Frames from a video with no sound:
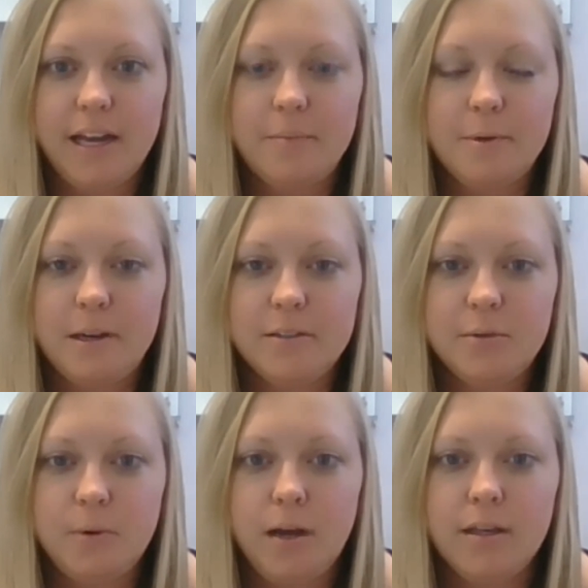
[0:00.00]
and I'm about
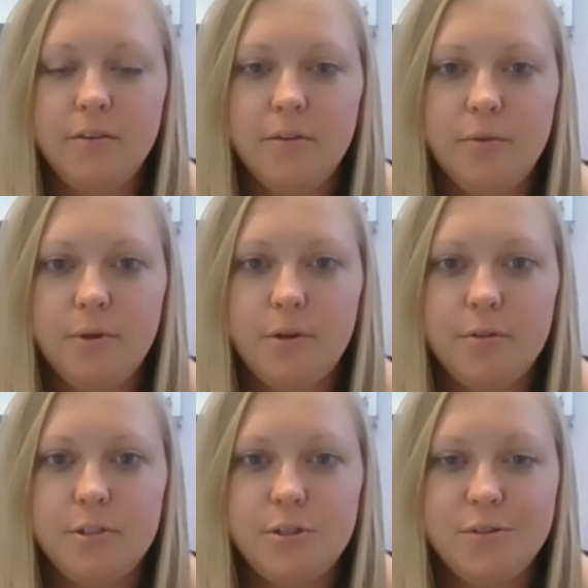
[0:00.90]
to walk you
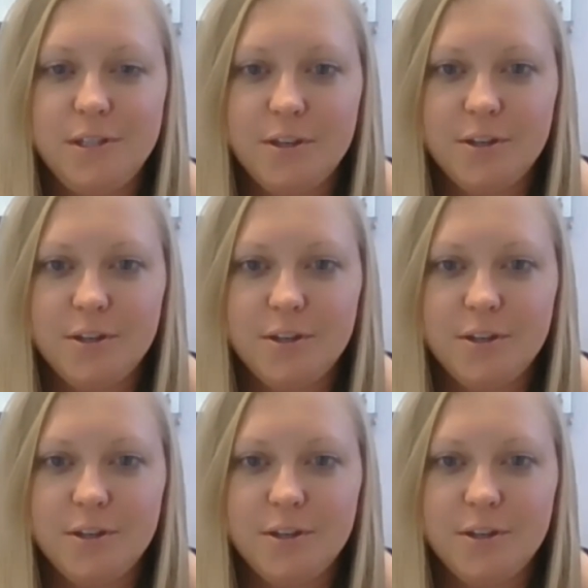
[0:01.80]
through choosing